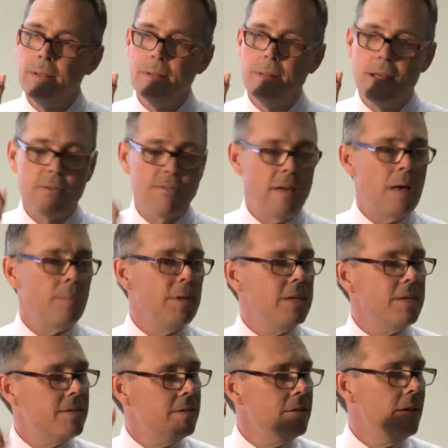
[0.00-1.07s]
their
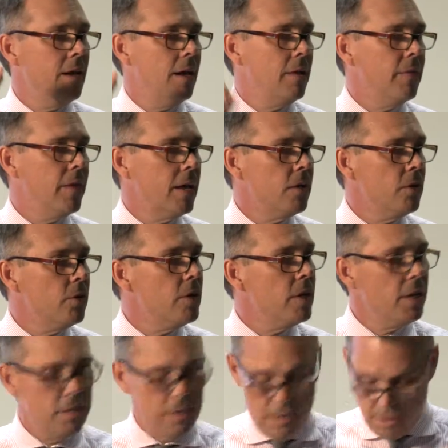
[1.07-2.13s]
families, and their
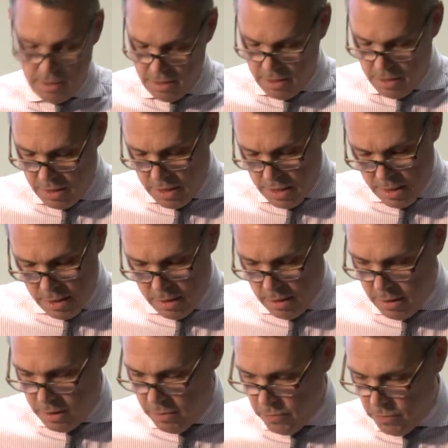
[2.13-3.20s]
careers in
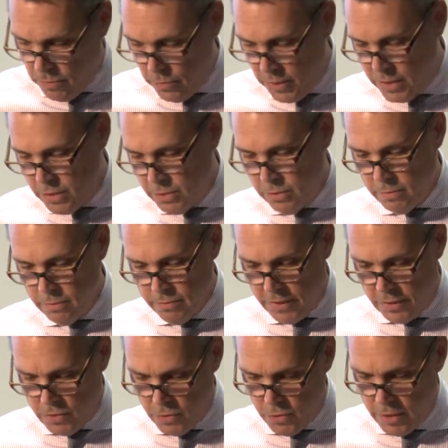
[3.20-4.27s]
regional
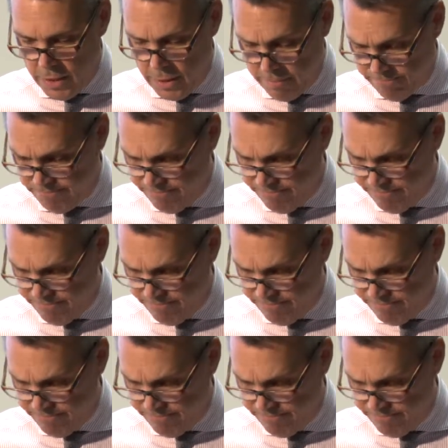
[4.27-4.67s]
Victoria.